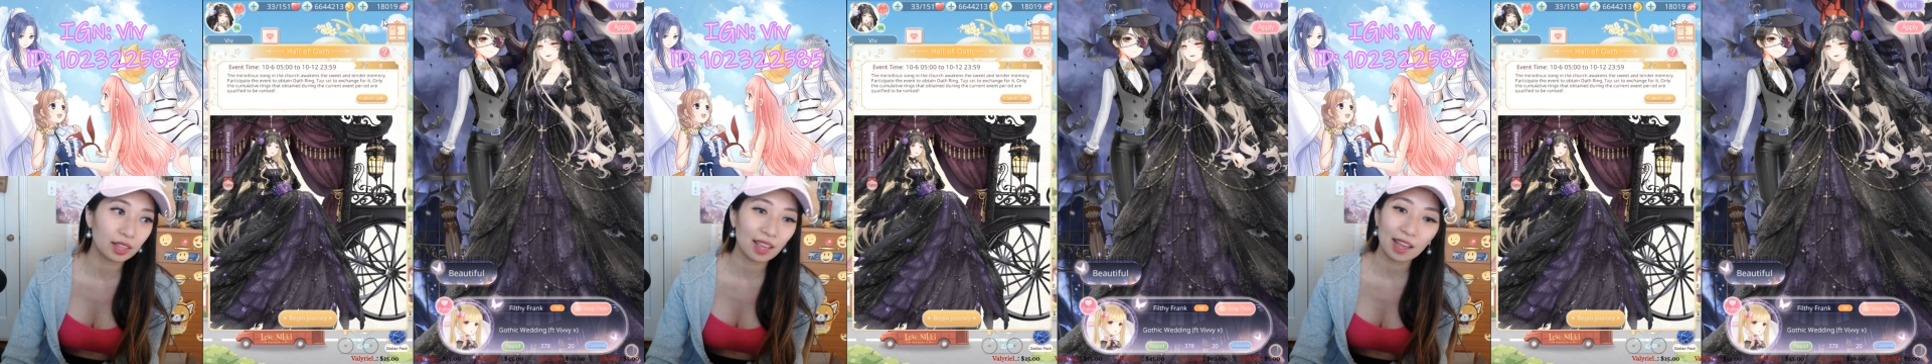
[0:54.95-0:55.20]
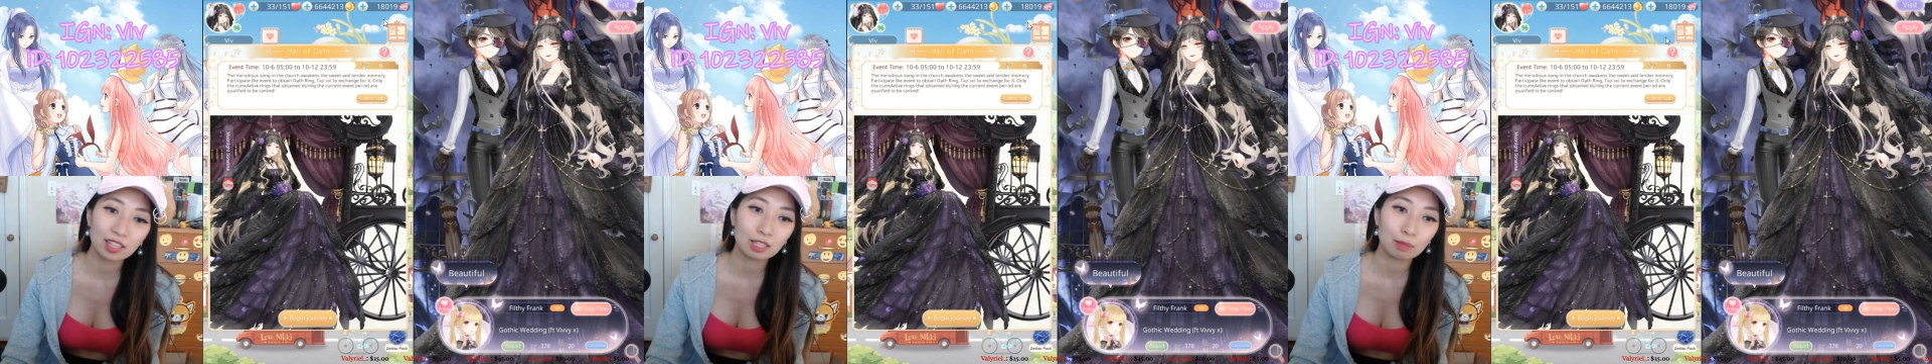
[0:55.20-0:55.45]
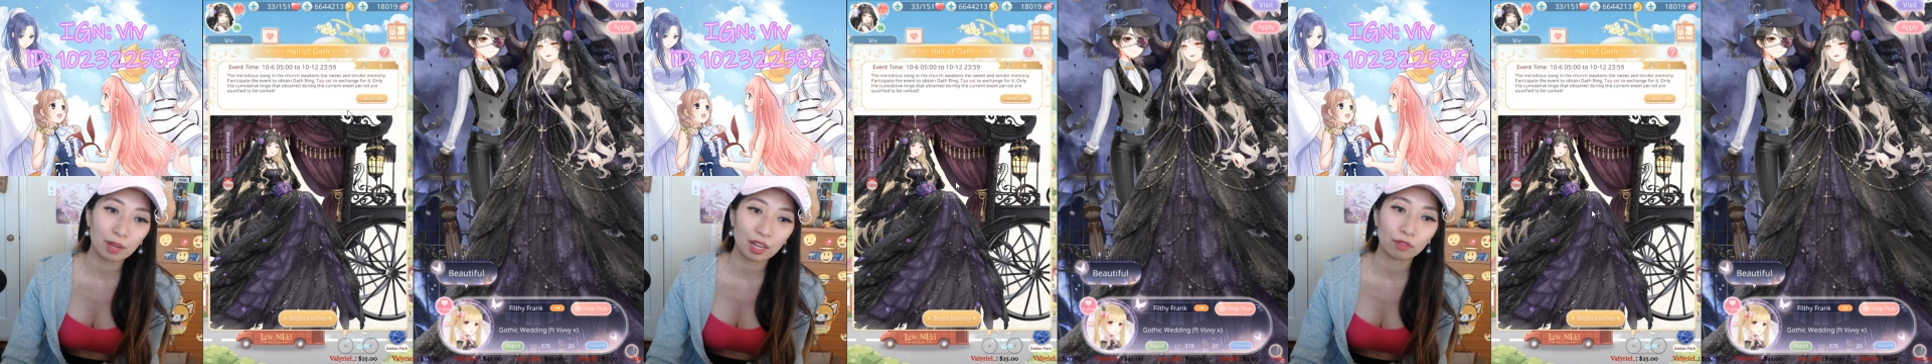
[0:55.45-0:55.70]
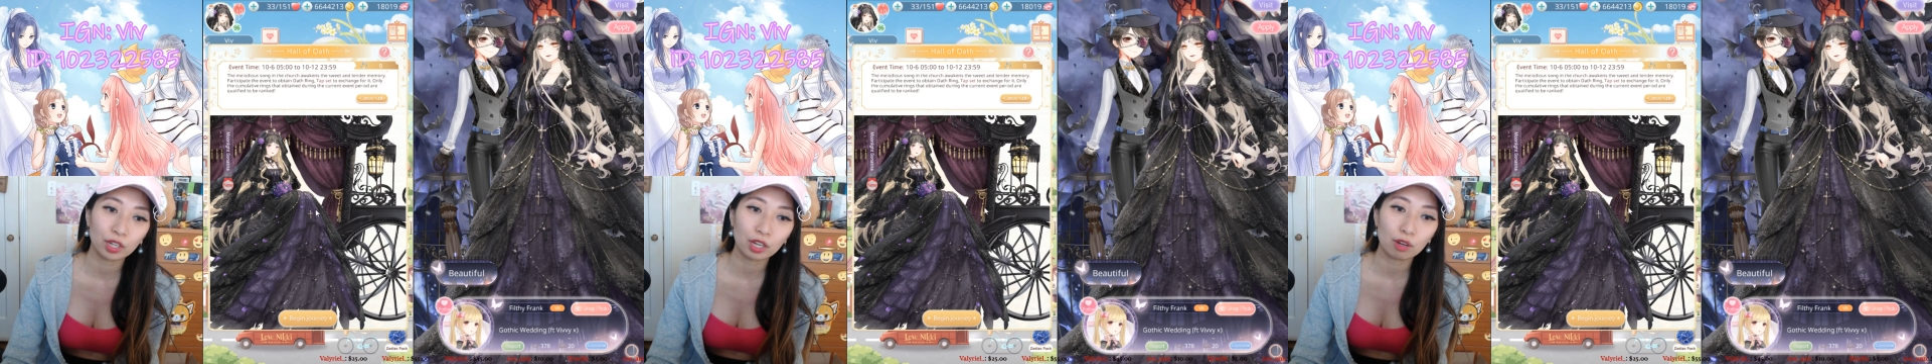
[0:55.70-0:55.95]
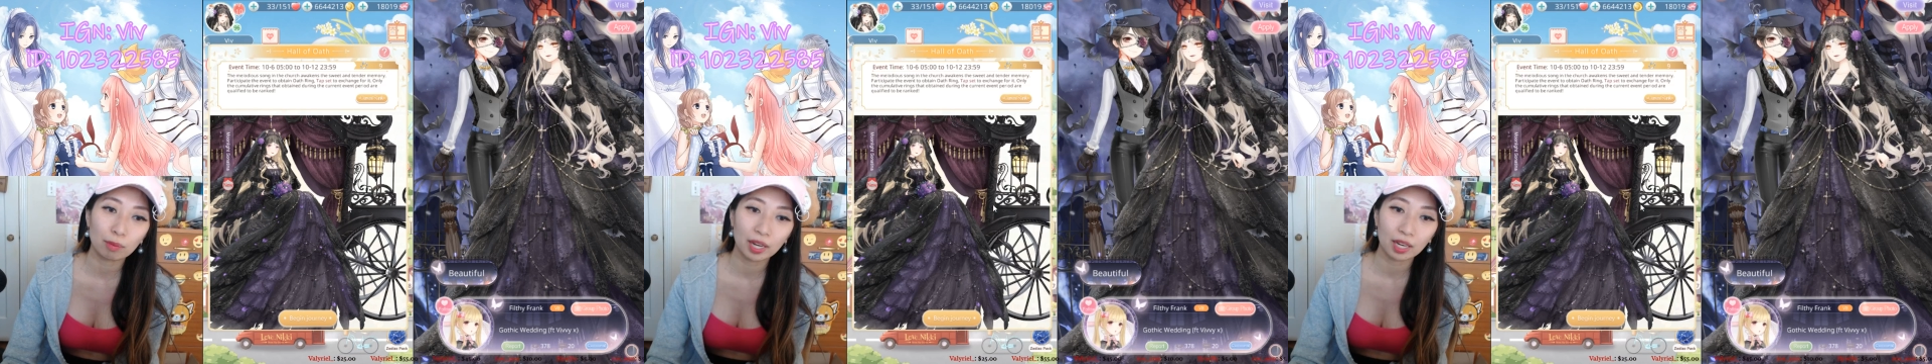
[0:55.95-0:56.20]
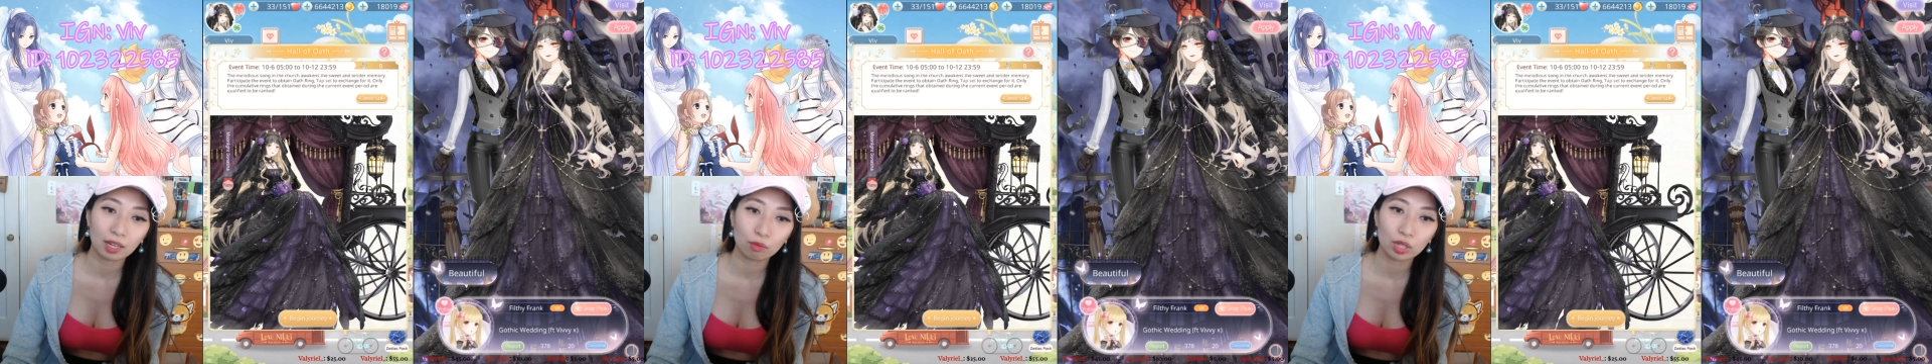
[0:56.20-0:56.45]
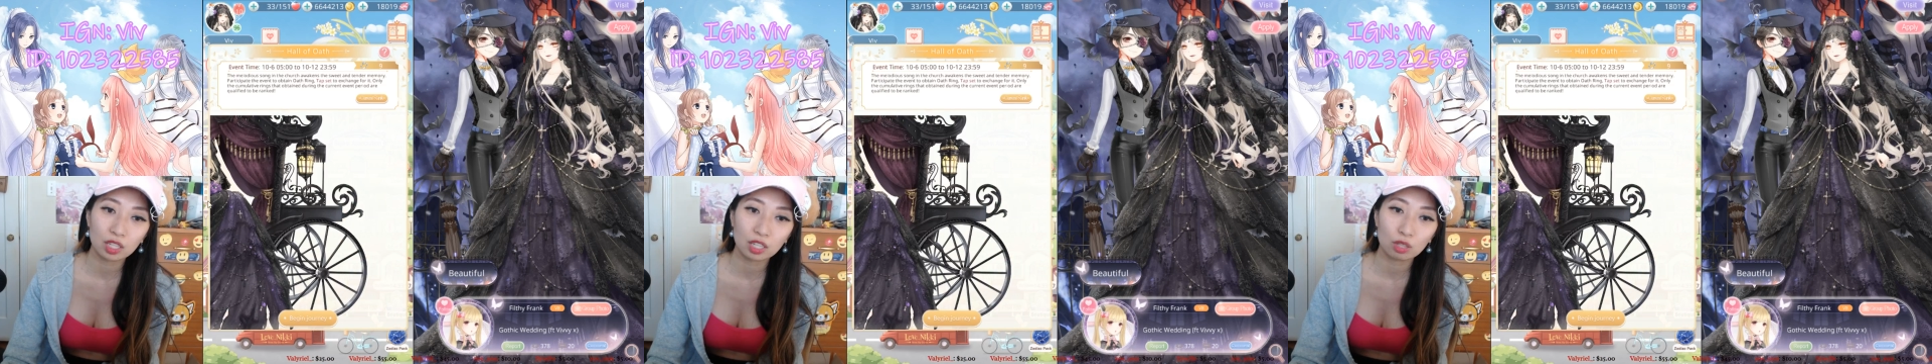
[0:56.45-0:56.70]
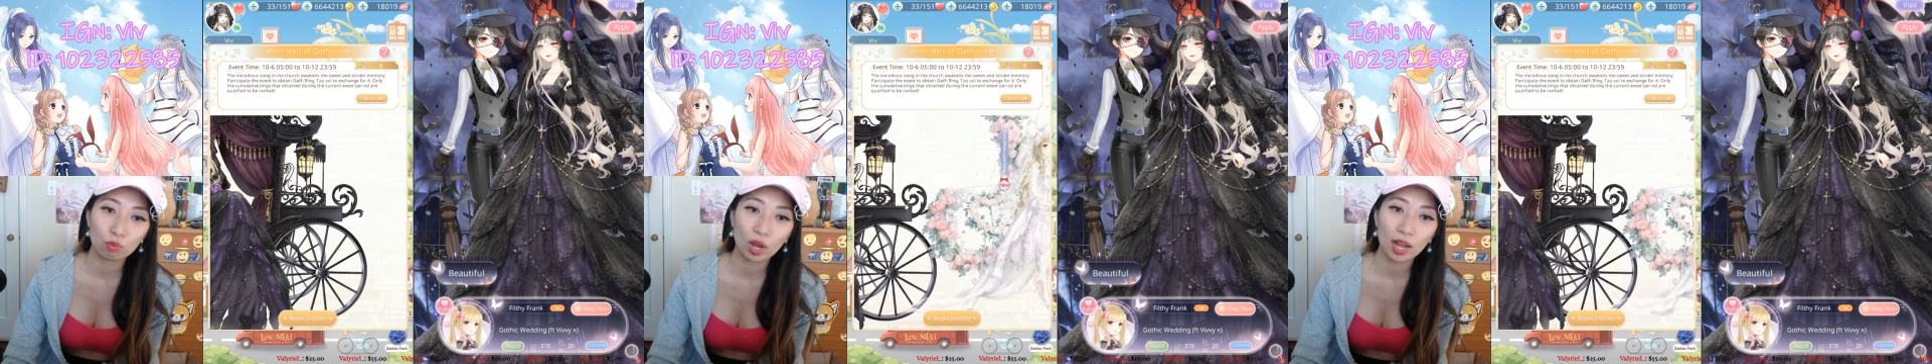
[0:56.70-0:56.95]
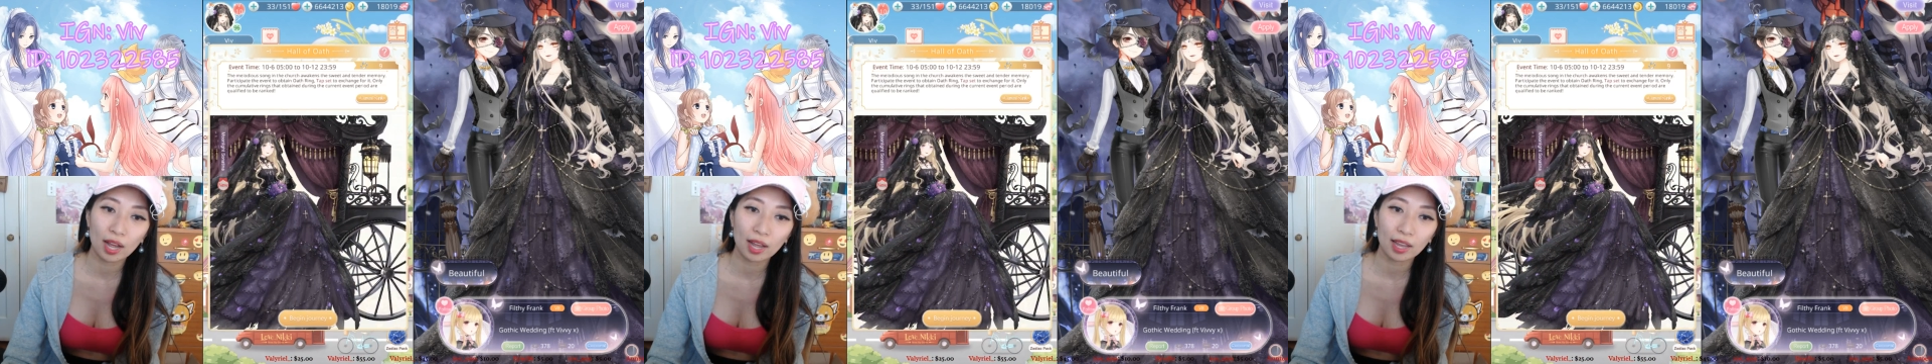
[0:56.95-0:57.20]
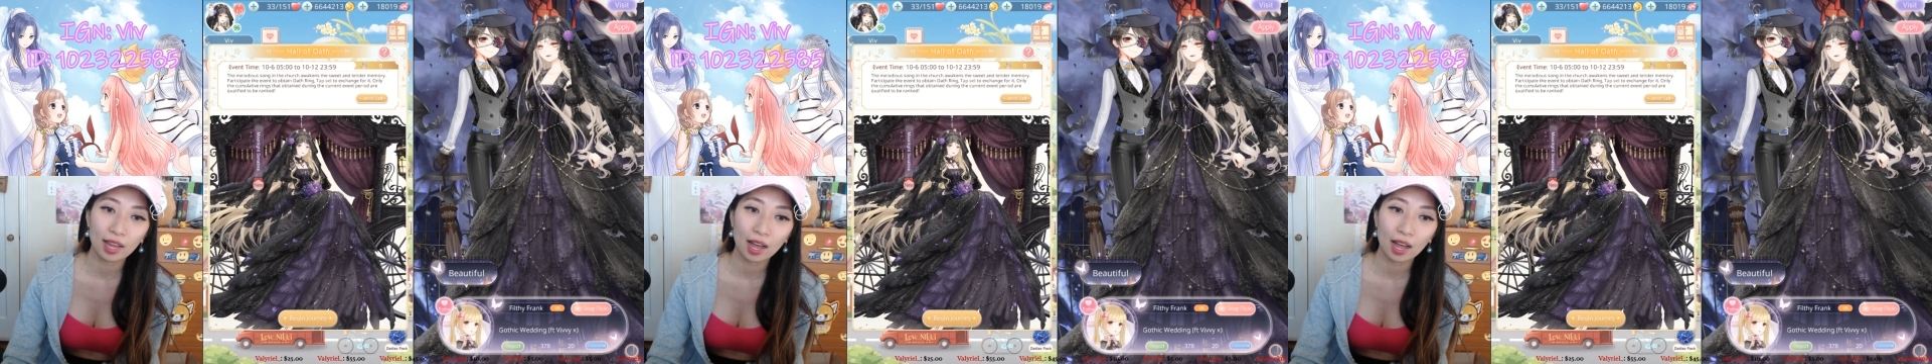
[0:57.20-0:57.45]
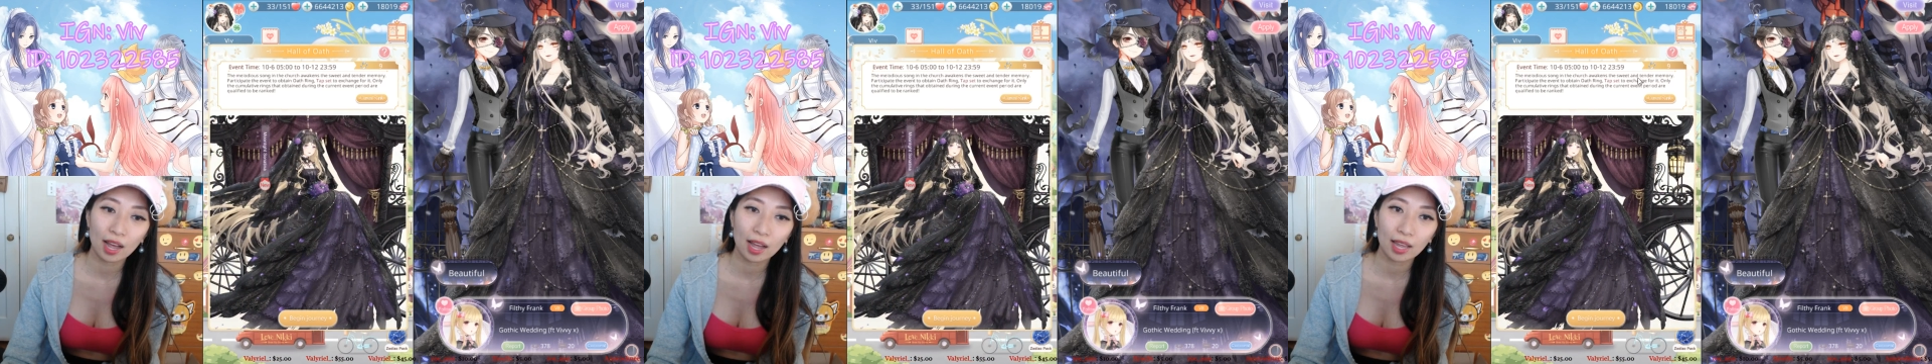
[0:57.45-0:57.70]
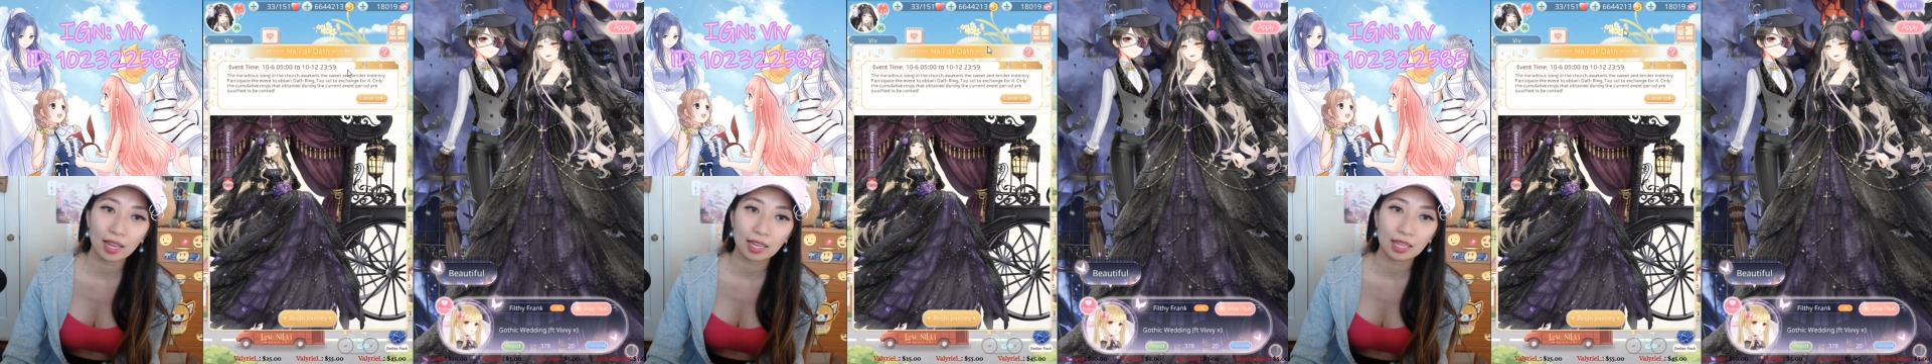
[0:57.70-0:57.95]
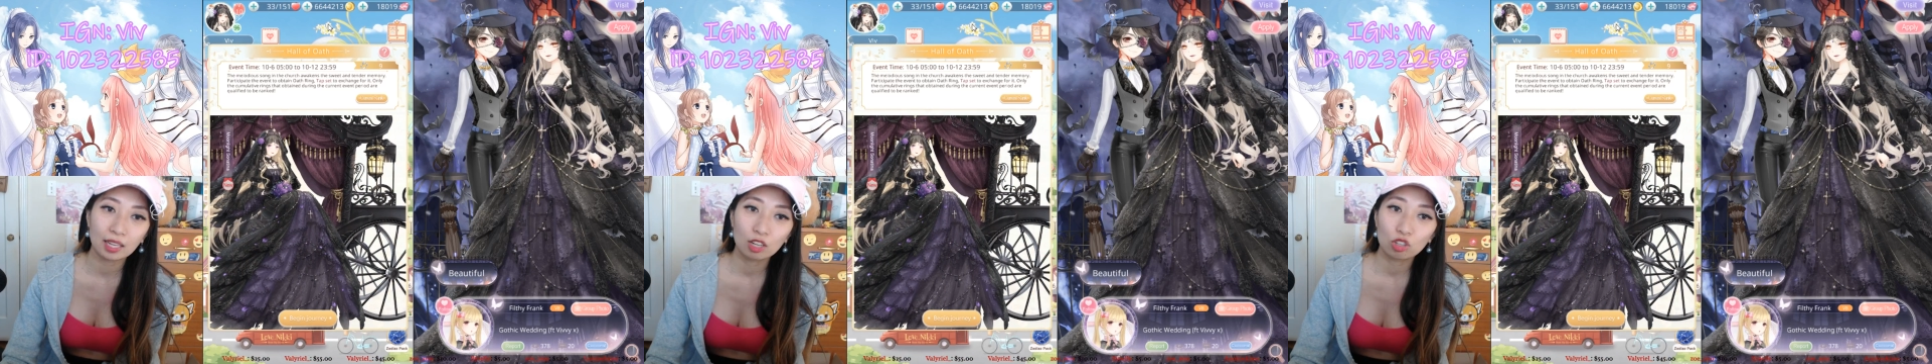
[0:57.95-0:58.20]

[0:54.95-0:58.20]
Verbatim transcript: than spend real money, which is why I